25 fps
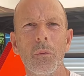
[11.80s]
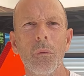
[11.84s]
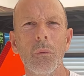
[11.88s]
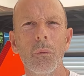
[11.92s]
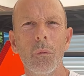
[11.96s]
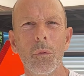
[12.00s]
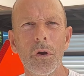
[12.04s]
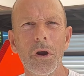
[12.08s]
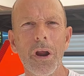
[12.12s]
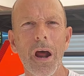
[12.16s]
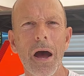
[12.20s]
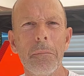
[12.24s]

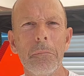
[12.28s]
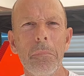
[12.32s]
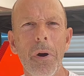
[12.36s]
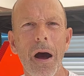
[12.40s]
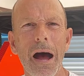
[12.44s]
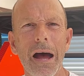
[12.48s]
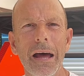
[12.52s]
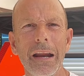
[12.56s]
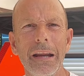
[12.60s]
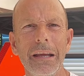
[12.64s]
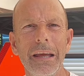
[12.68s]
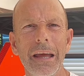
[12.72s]
would I
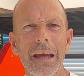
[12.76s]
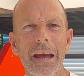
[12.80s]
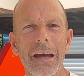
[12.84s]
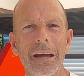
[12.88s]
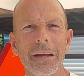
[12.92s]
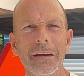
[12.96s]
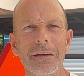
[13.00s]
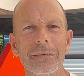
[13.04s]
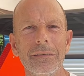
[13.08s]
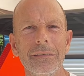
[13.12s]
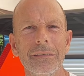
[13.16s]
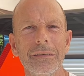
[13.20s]
buy it
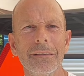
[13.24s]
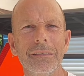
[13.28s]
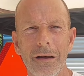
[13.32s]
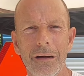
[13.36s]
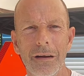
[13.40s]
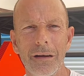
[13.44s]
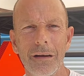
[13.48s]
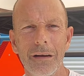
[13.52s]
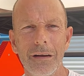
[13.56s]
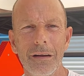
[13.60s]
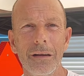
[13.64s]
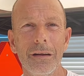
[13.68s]
again?
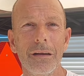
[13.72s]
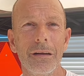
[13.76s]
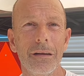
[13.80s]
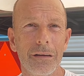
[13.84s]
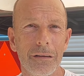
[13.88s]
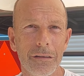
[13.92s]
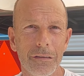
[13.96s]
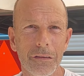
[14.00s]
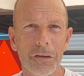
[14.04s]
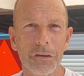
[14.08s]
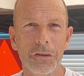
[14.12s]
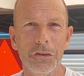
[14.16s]

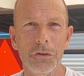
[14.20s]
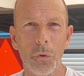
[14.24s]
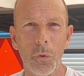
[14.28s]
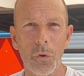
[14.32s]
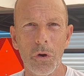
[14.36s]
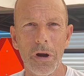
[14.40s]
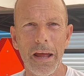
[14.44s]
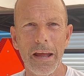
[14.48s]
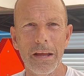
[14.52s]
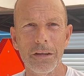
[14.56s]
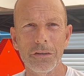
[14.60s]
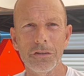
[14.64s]
The
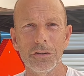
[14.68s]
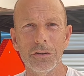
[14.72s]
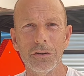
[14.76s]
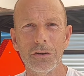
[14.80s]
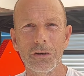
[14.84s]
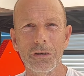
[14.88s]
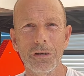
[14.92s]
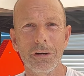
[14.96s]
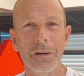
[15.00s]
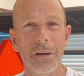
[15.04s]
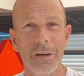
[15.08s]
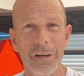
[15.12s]
short
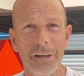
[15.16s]
answer